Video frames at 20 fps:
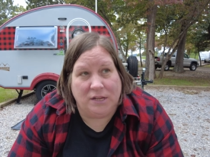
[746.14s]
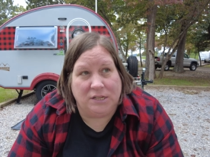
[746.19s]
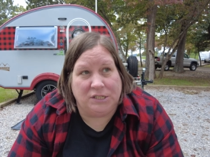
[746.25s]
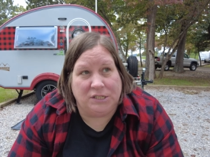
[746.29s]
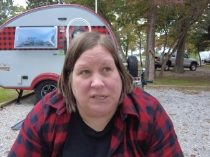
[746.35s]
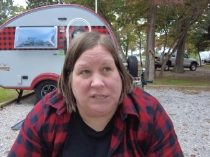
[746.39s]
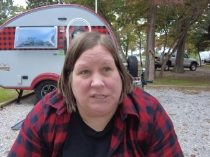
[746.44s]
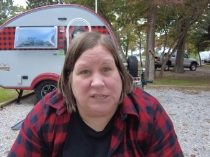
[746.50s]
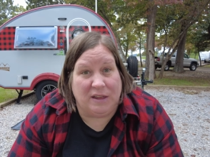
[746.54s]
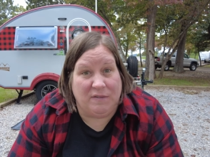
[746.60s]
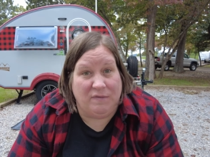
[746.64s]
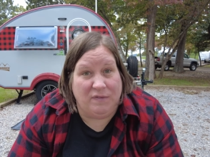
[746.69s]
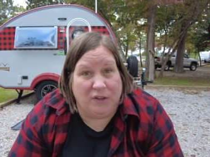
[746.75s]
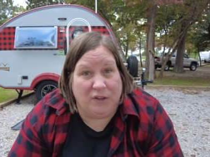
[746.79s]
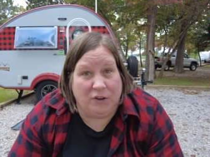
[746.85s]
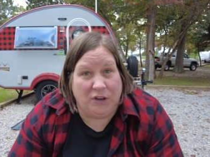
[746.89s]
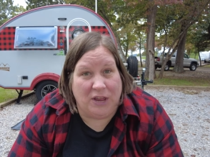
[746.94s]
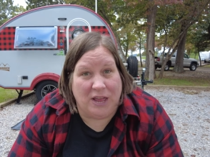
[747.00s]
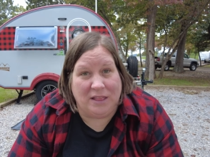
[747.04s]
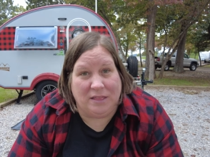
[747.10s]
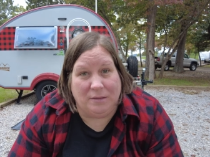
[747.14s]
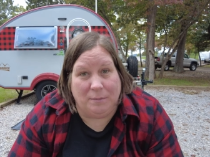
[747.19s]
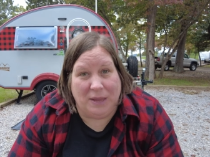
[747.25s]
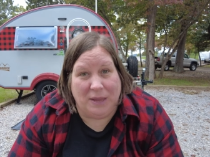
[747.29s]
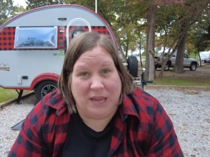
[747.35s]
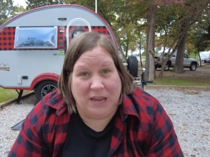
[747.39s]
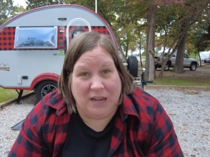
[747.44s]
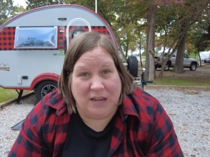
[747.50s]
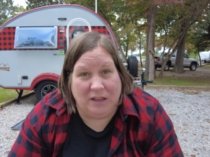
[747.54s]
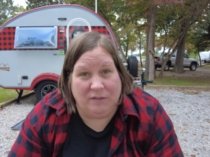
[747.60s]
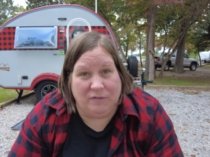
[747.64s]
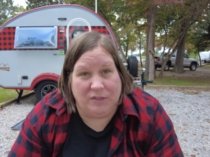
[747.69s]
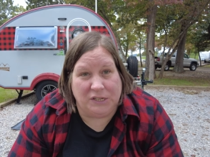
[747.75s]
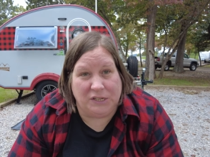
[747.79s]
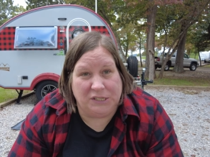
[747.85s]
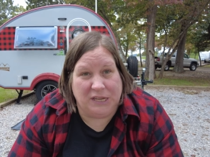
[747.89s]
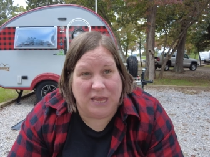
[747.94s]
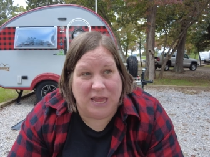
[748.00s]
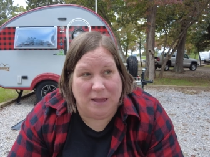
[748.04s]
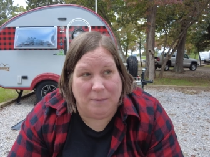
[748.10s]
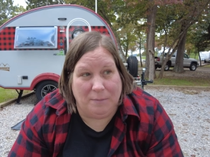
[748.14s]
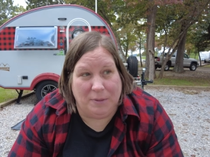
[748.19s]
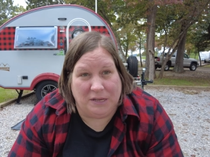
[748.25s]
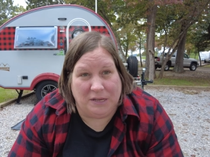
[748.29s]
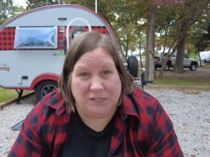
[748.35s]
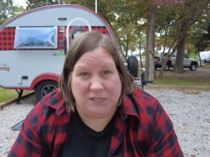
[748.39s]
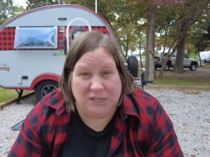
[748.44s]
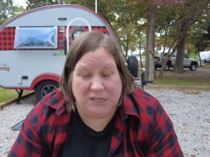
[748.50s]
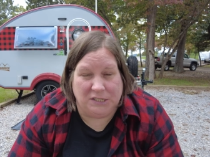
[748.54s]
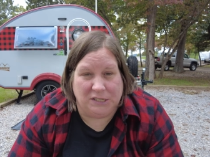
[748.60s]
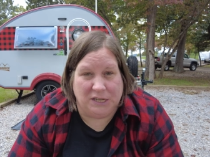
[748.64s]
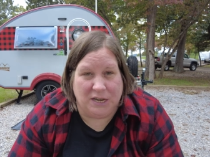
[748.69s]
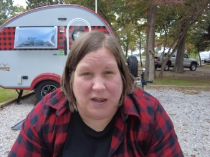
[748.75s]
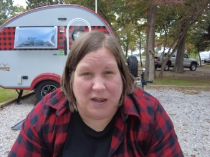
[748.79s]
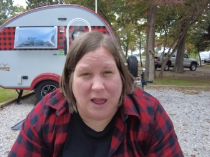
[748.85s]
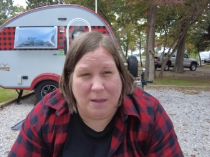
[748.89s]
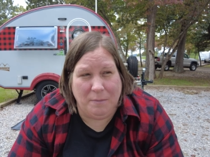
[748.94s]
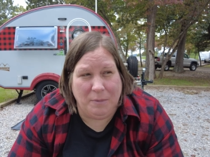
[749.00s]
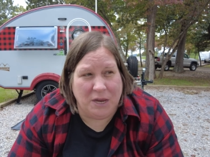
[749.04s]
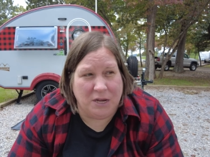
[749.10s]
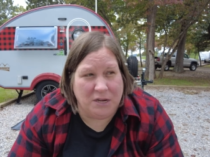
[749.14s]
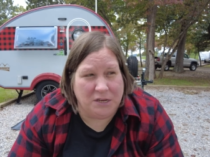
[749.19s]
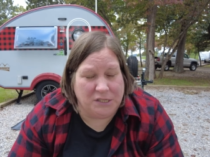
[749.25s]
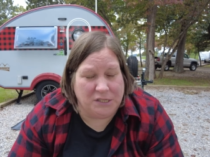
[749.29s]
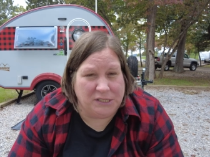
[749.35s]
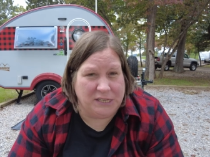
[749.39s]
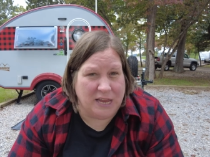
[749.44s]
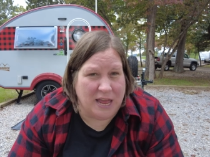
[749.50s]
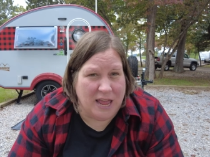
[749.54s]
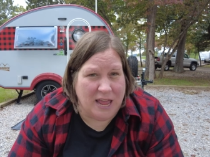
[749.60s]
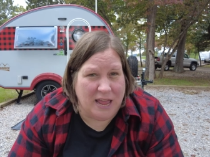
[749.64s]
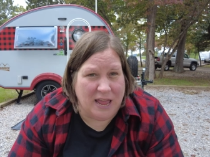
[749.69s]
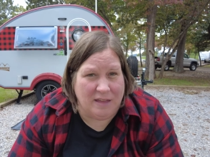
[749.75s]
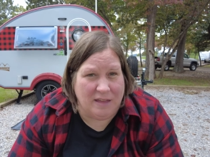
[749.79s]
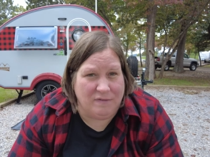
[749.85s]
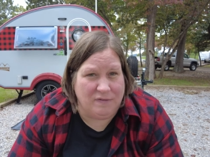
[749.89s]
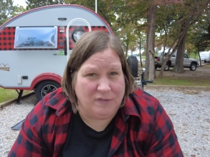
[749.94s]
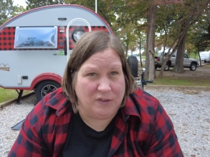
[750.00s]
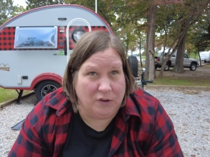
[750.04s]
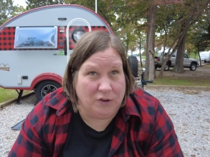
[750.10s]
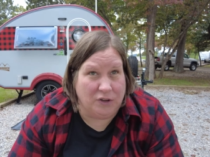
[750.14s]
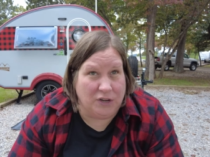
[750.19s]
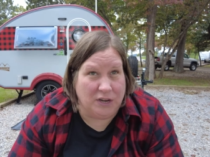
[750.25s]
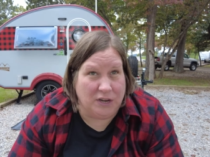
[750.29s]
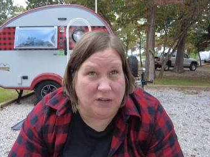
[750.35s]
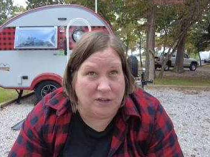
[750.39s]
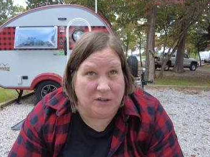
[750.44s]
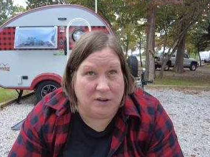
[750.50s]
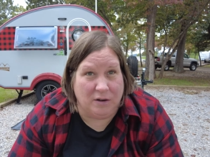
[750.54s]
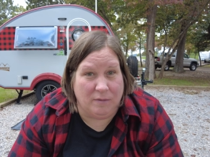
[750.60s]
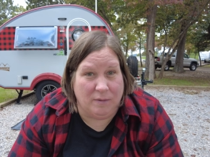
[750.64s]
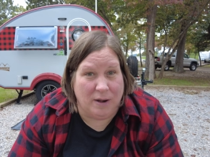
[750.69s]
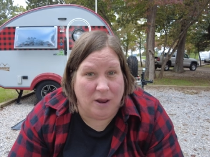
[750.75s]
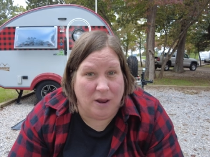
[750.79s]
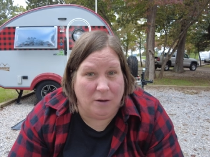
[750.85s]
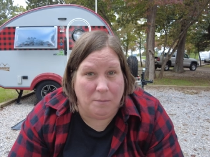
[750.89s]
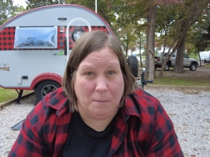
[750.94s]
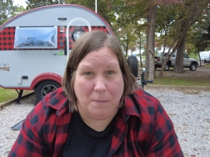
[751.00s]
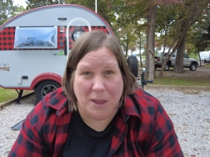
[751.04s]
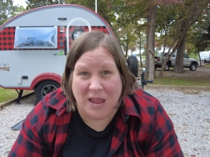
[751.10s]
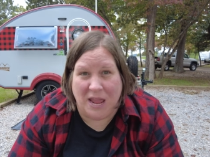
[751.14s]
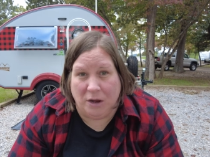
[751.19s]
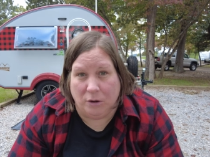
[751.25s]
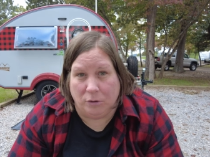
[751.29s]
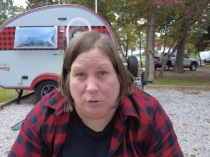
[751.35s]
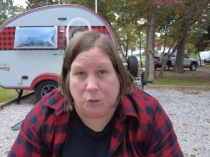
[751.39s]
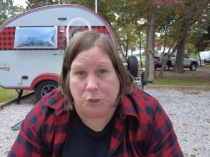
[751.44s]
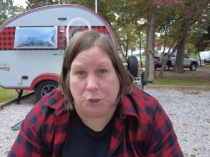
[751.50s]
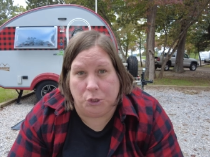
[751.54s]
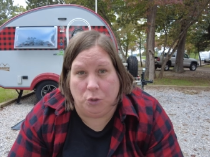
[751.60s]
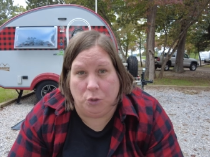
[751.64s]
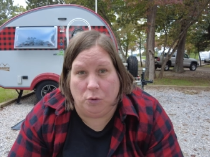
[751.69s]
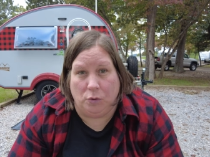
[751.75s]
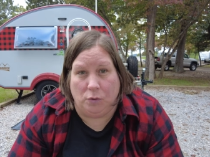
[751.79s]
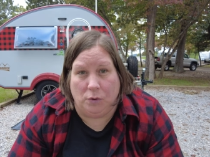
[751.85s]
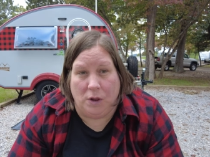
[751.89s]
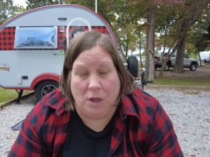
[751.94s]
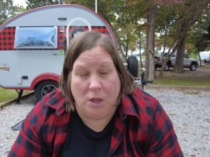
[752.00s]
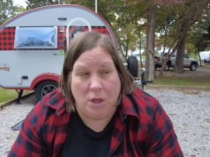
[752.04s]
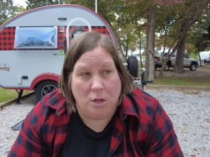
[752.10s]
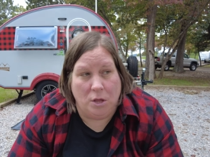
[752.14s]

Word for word: since I filled it at the beginning of this camping season. I'm going to say I filled it around May or June.